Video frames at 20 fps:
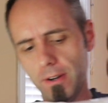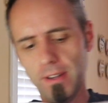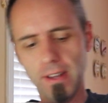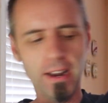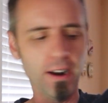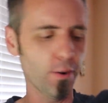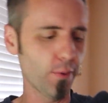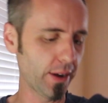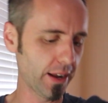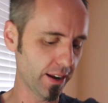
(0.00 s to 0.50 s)

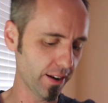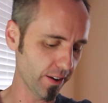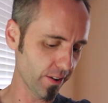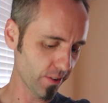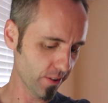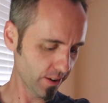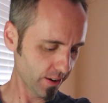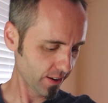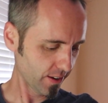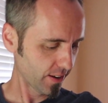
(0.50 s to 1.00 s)
There we go.
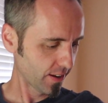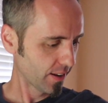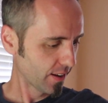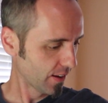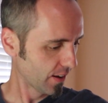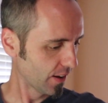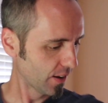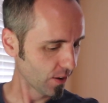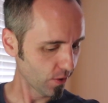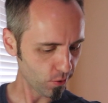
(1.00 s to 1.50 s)

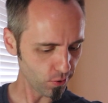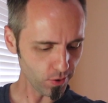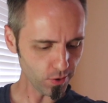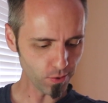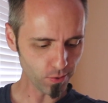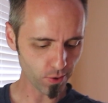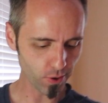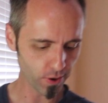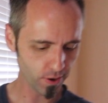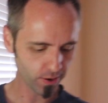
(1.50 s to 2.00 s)

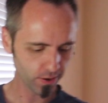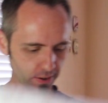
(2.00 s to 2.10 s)
Woo.